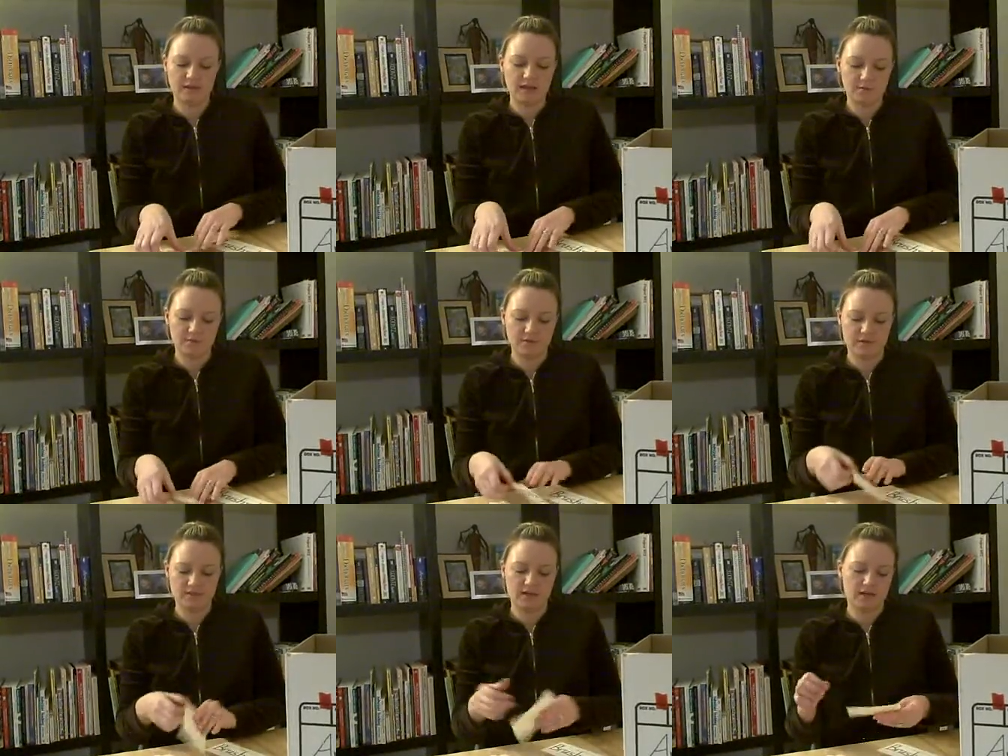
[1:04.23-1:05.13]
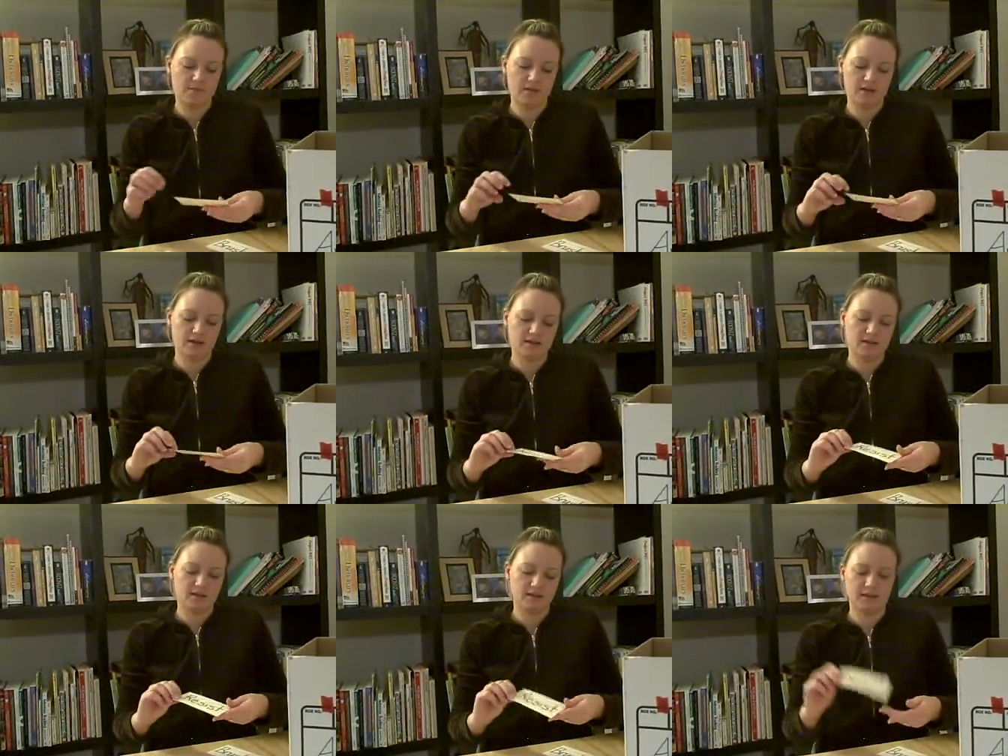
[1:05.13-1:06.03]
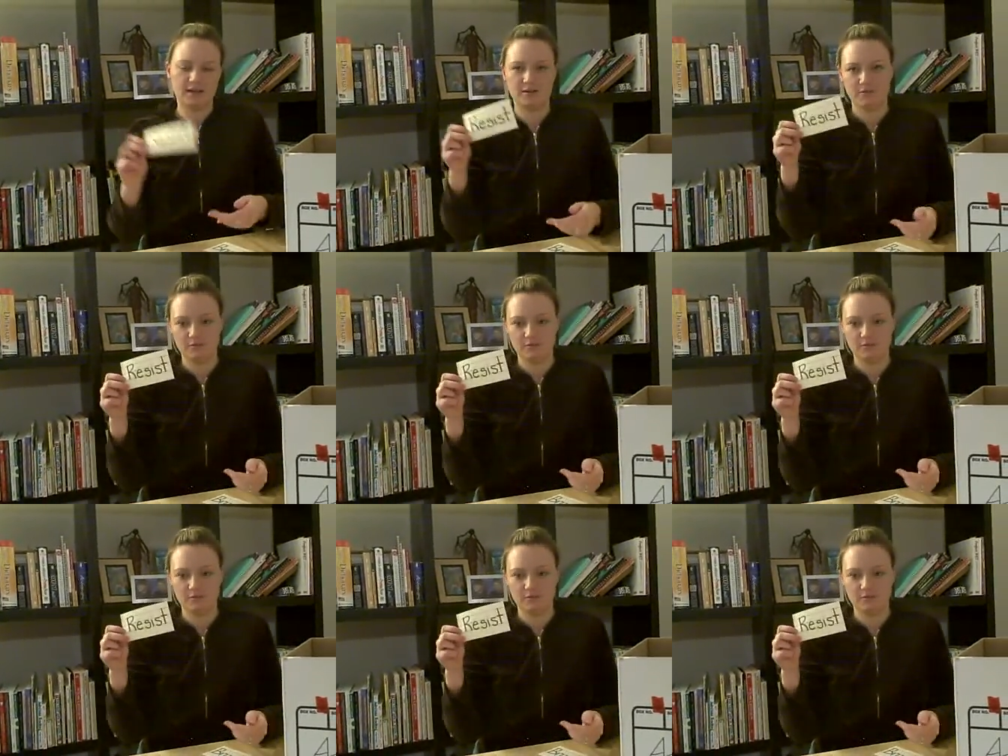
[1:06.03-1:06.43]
label the timeline like